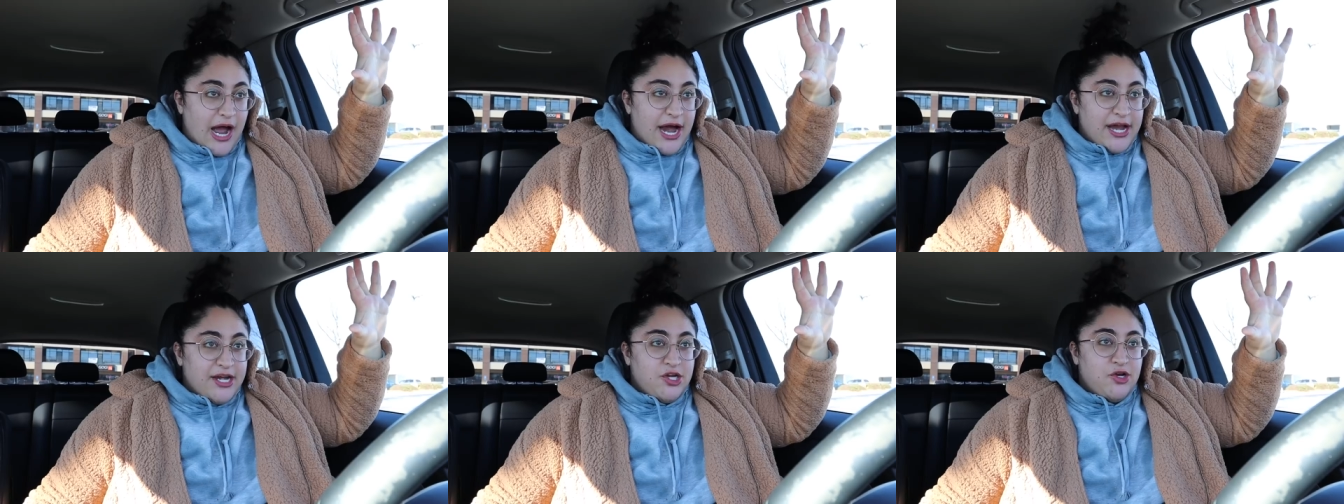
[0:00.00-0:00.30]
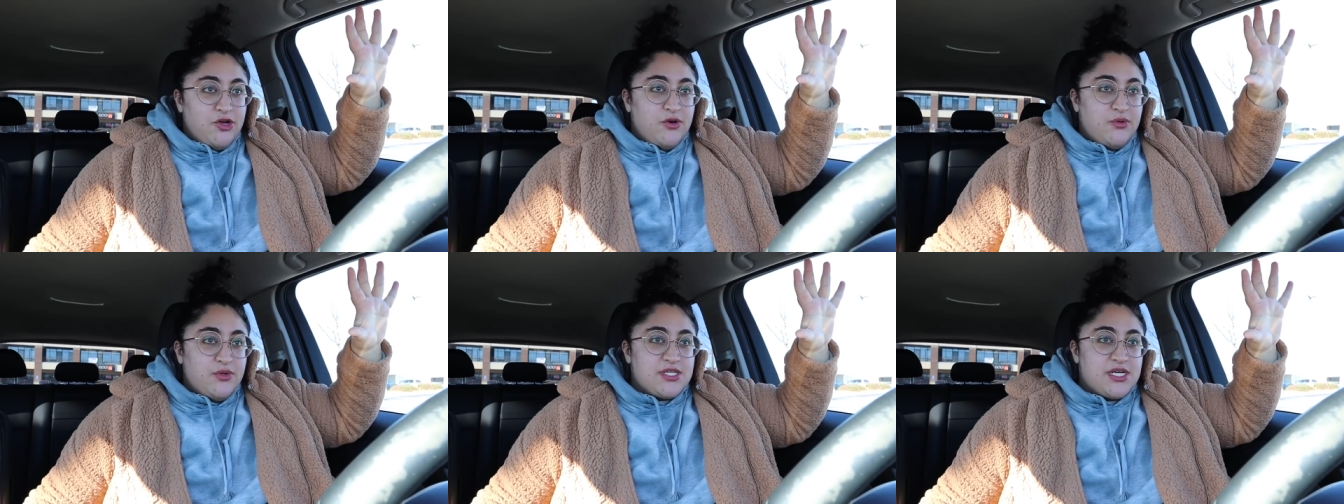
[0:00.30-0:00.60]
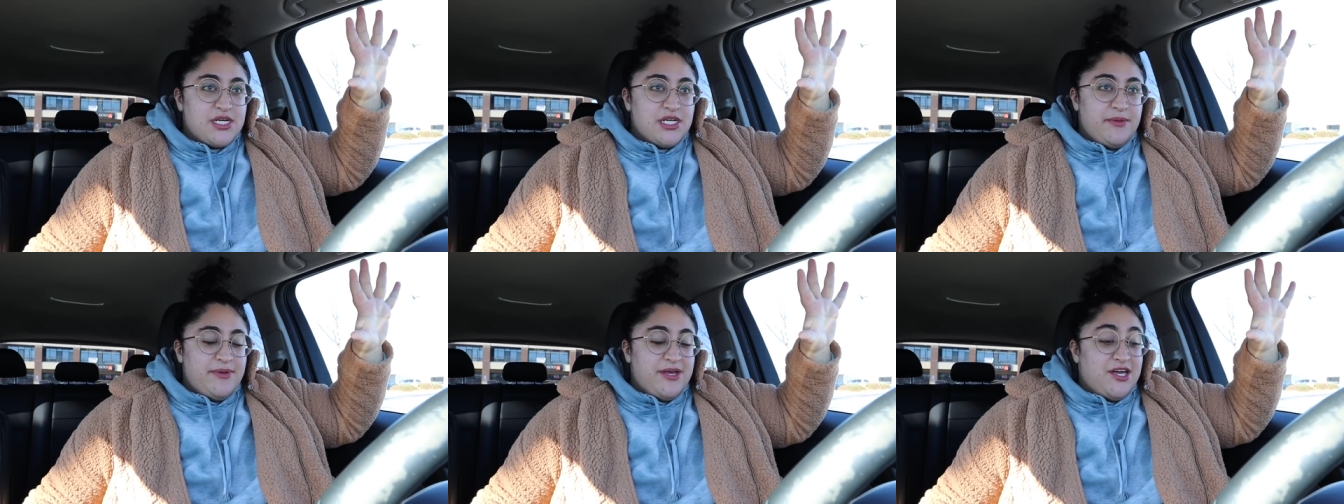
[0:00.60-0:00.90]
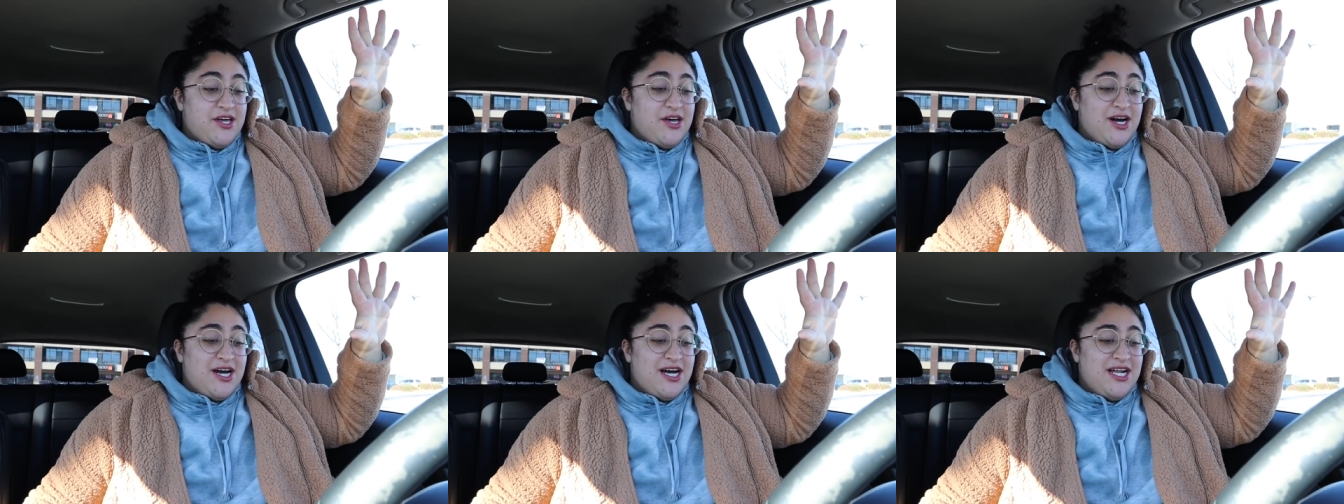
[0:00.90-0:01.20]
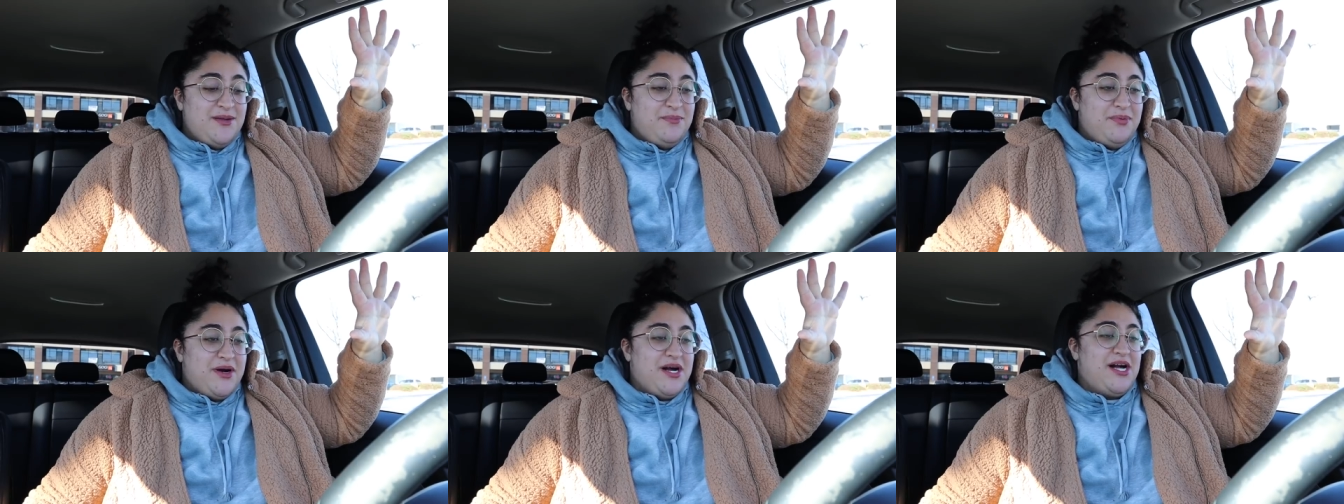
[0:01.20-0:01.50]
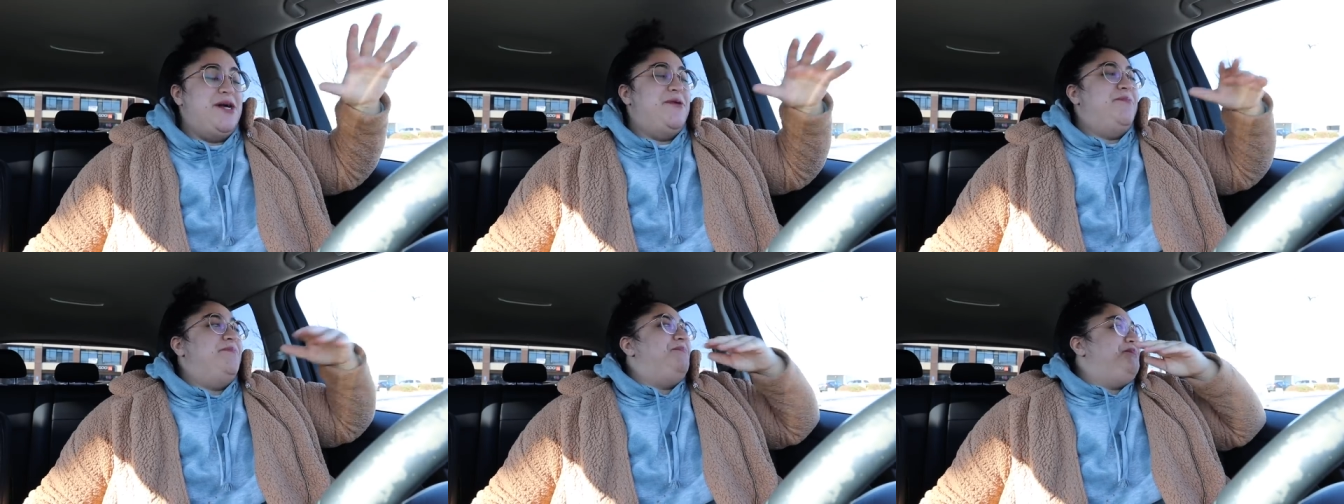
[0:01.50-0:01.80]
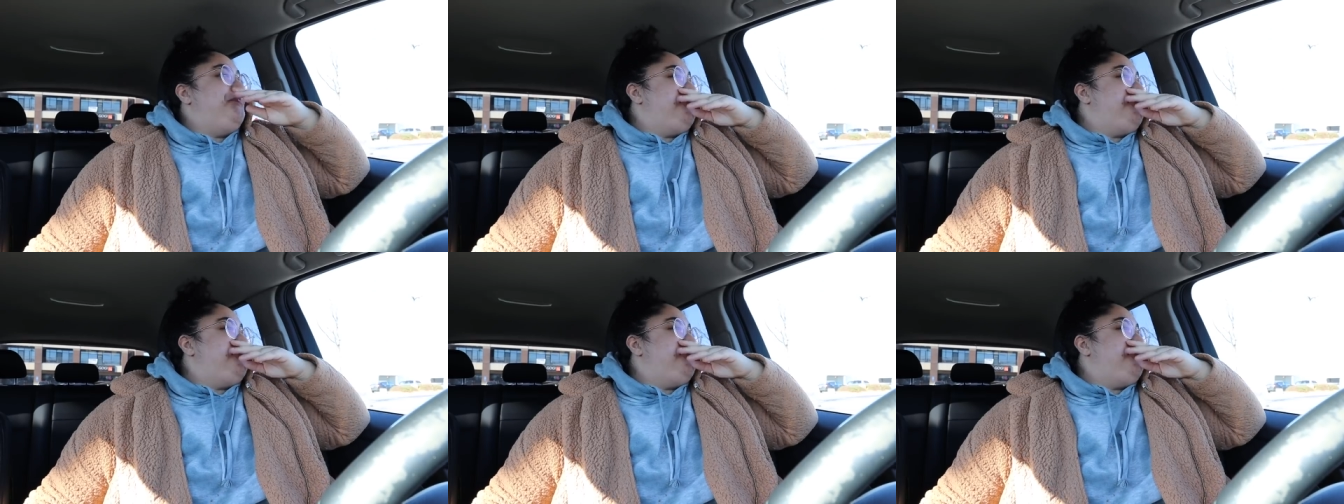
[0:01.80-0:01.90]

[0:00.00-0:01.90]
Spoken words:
I knew it was gonna be good, but